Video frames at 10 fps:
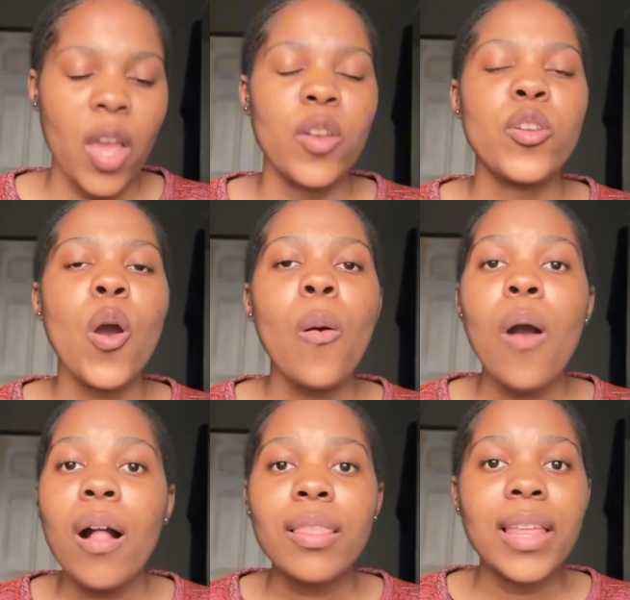Know
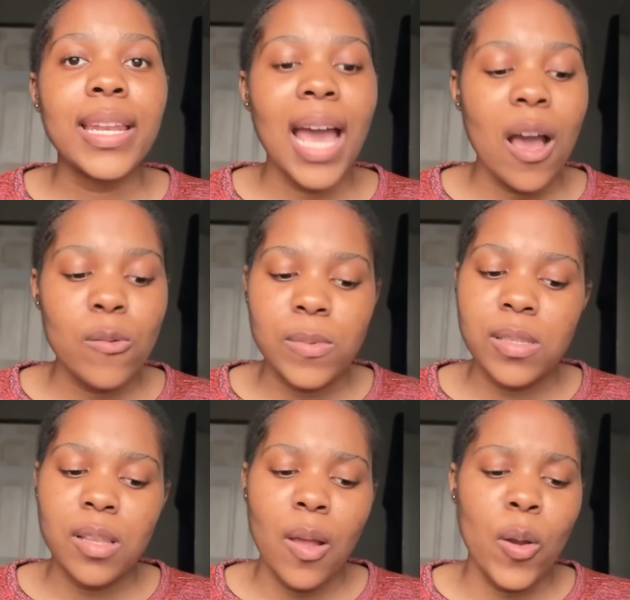all the nouns,
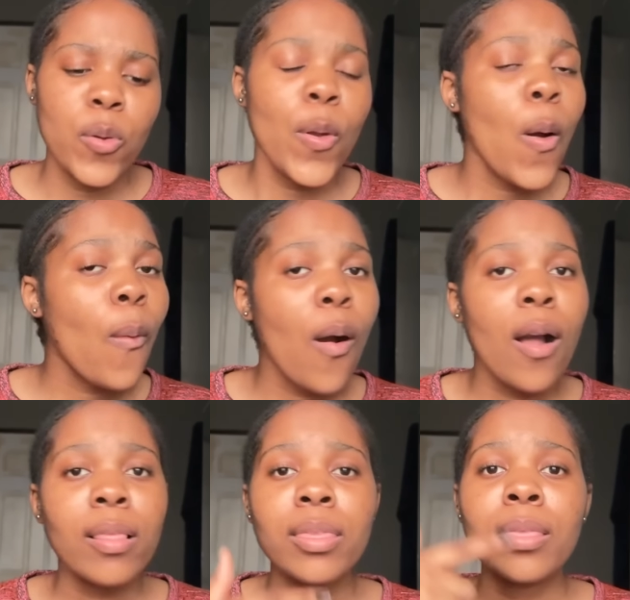know
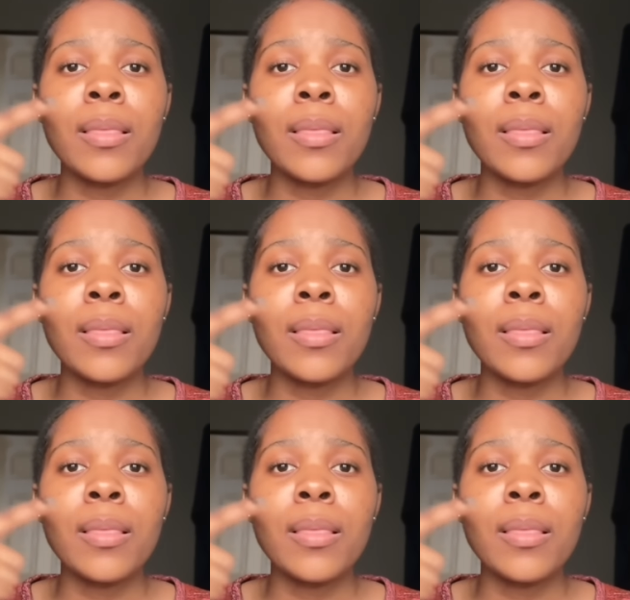all